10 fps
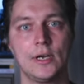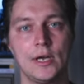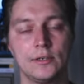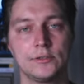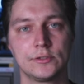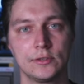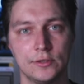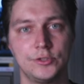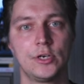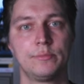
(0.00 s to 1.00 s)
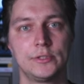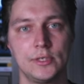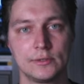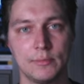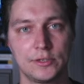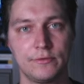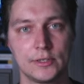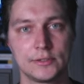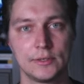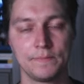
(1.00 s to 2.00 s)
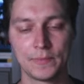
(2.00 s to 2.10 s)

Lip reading: and gRPC is much faster